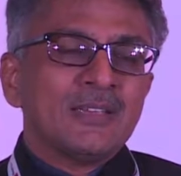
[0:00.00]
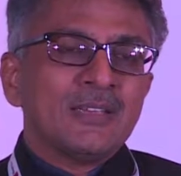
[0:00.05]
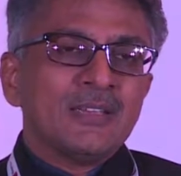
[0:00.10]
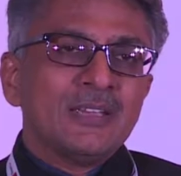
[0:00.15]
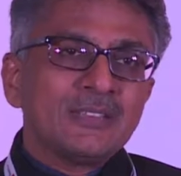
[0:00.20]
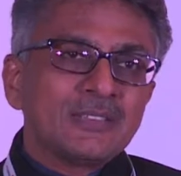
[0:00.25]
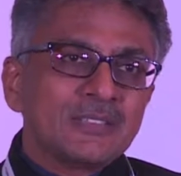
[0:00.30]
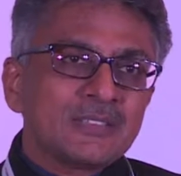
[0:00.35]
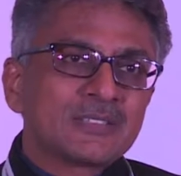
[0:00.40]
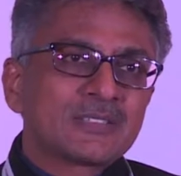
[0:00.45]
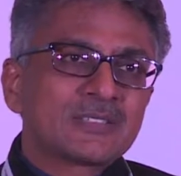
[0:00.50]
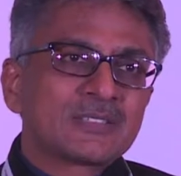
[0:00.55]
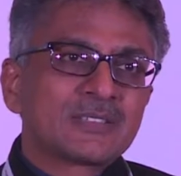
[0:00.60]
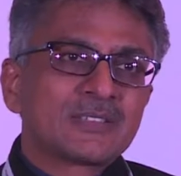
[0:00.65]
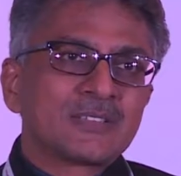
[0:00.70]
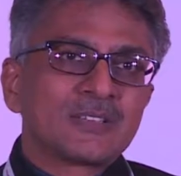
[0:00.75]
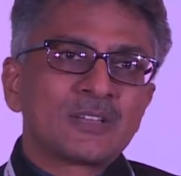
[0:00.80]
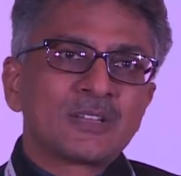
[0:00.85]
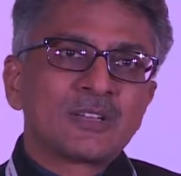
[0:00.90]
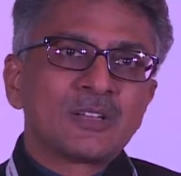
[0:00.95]
It is
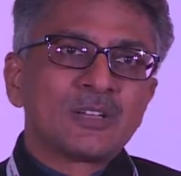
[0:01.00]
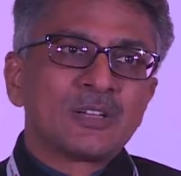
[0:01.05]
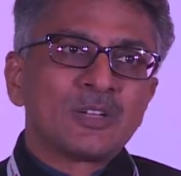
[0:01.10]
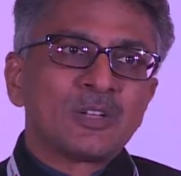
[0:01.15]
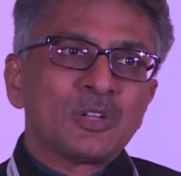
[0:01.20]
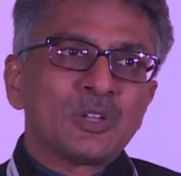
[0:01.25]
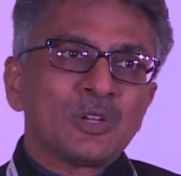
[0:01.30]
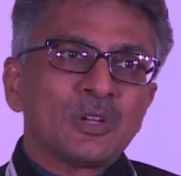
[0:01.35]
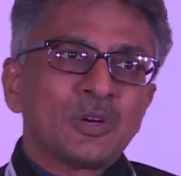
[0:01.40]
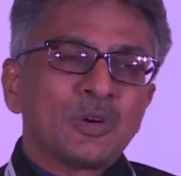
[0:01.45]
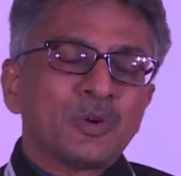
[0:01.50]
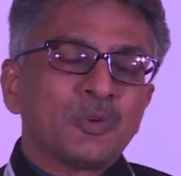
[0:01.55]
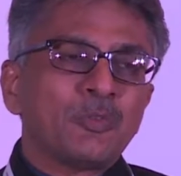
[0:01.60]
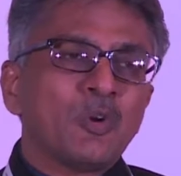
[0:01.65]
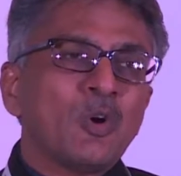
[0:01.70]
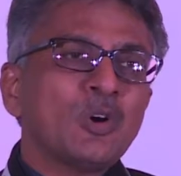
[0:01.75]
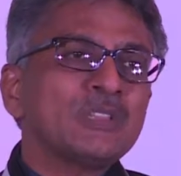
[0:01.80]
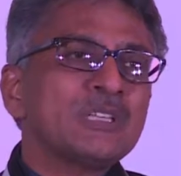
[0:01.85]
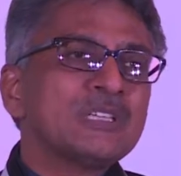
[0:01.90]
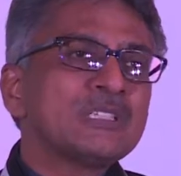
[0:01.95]

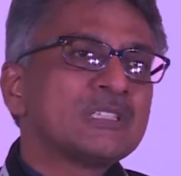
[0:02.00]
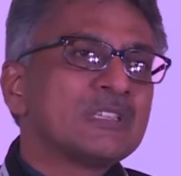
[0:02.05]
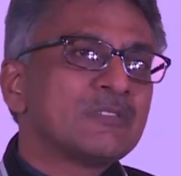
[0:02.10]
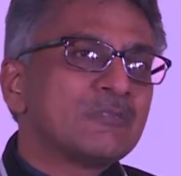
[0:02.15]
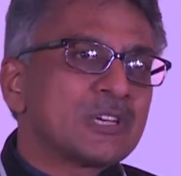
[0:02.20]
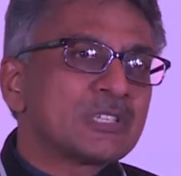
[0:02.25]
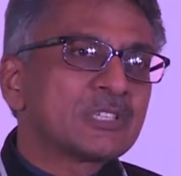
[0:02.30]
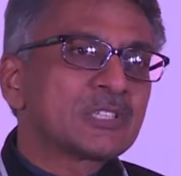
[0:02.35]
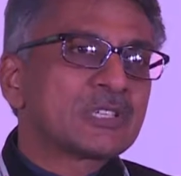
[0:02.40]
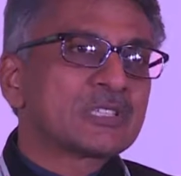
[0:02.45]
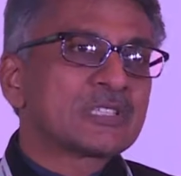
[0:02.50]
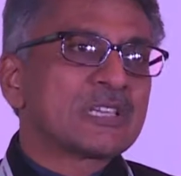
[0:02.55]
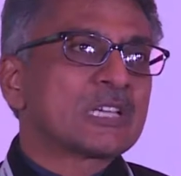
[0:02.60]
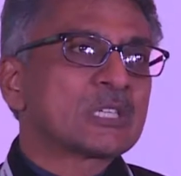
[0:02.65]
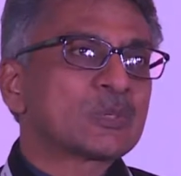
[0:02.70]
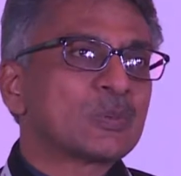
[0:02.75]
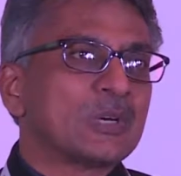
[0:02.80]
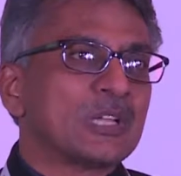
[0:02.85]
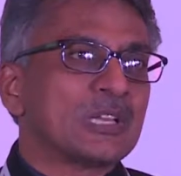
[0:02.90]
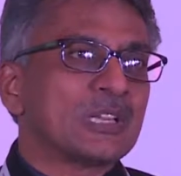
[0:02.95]
for these investors
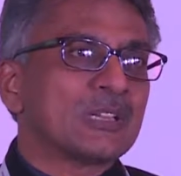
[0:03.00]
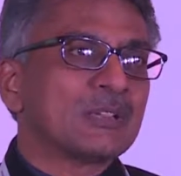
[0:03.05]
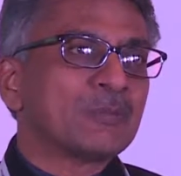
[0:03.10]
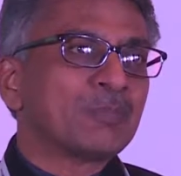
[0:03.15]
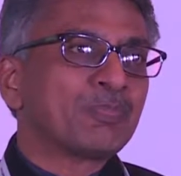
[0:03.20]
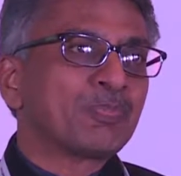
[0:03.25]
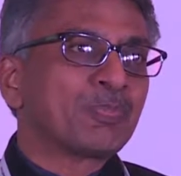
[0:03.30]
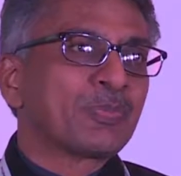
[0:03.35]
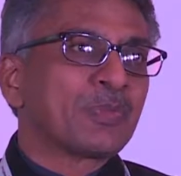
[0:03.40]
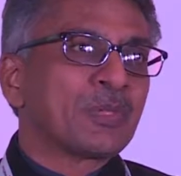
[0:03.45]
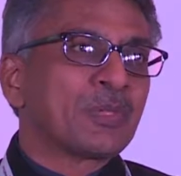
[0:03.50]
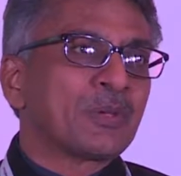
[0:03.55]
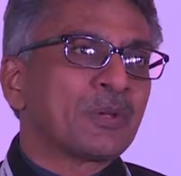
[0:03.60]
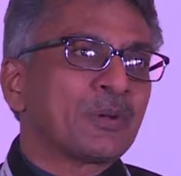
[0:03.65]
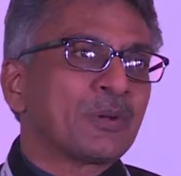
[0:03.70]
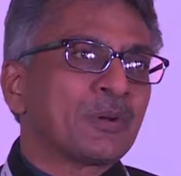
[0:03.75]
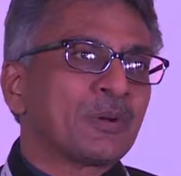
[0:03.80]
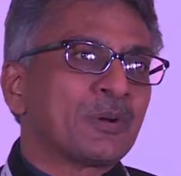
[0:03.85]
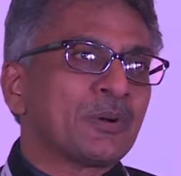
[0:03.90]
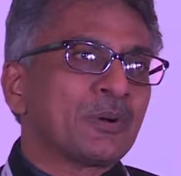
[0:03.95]
as well
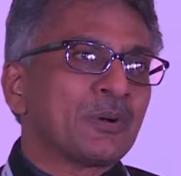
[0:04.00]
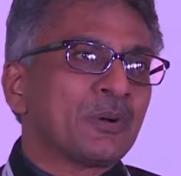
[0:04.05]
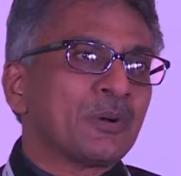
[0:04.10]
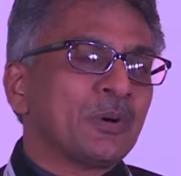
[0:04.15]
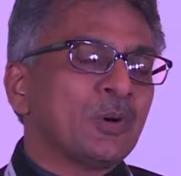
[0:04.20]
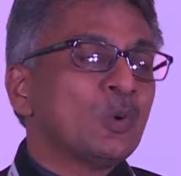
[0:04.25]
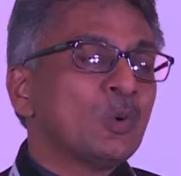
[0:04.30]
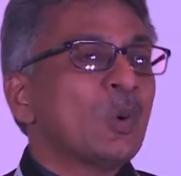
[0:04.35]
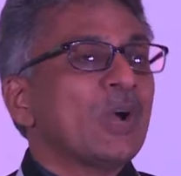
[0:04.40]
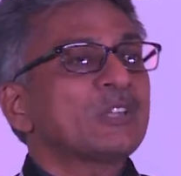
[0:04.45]
who